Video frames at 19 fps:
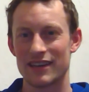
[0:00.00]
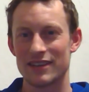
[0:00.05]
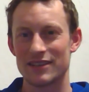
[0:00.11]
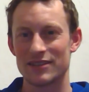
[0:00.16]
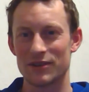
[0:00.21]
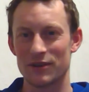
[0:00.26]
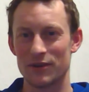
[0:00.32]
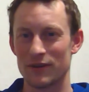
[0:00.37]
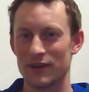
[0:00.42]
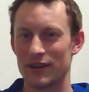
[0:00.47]

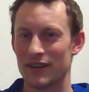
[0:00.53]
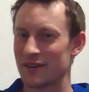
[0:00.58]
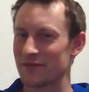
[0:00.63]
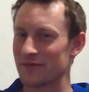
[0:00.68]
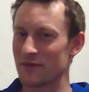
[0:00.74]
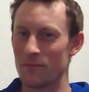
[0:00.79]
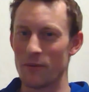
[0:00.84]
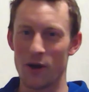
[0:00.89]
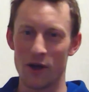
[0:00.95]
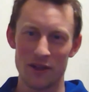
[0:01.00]
So
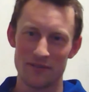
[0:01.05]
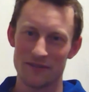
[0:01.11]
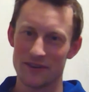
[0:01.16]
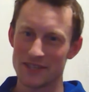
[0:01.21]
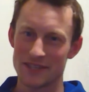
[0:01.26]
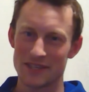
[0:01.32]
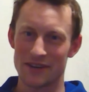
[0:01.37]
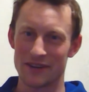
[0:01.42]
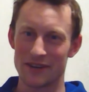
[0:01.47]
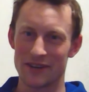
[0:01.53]
from all of
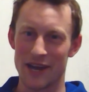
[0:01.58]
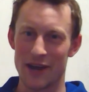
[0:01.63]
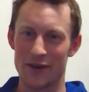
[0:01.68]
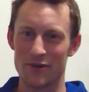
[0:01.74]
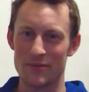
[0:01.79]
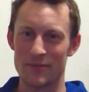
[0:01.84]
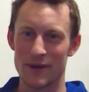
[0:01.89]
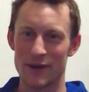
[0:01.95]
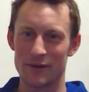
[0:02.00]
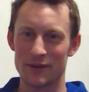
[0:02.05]
us here at
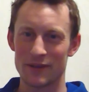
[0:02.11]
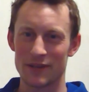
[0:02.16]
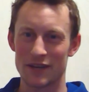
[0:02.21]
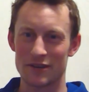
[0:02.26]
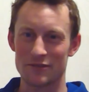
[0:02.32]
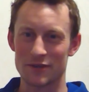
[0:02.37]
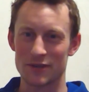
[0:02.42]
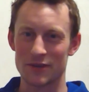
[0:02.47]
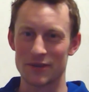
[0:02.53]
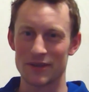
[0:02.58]
Hauer Power
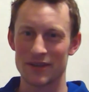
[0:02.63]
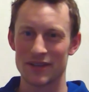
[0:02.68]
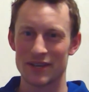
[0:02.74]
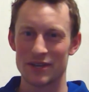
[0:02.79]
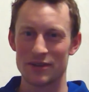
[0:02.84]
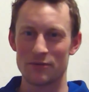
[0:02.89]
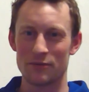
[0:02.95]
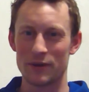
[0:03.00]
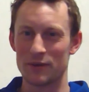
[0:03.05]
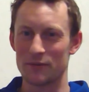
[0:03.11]
Electrical,
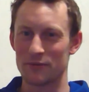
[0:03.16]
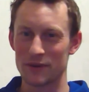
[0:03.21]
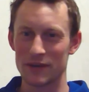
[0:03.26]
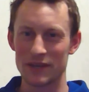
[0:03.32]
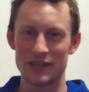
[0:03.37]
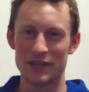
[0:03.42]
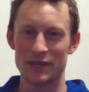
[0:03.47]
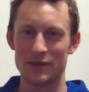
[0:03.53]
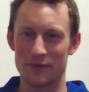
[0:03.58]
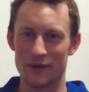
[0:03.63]
we
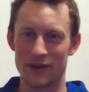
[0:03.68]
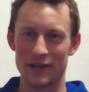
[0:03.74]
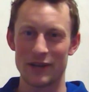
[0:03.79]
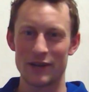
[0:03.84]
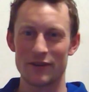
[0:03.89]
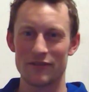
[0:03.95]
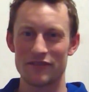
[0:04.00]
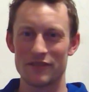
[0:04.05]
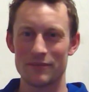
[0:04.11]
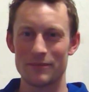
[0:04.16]
really want to
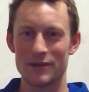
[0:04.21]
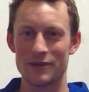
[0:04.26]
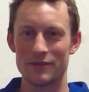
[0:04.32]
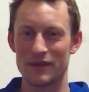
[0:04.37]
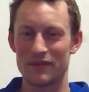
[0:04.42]
hear from you.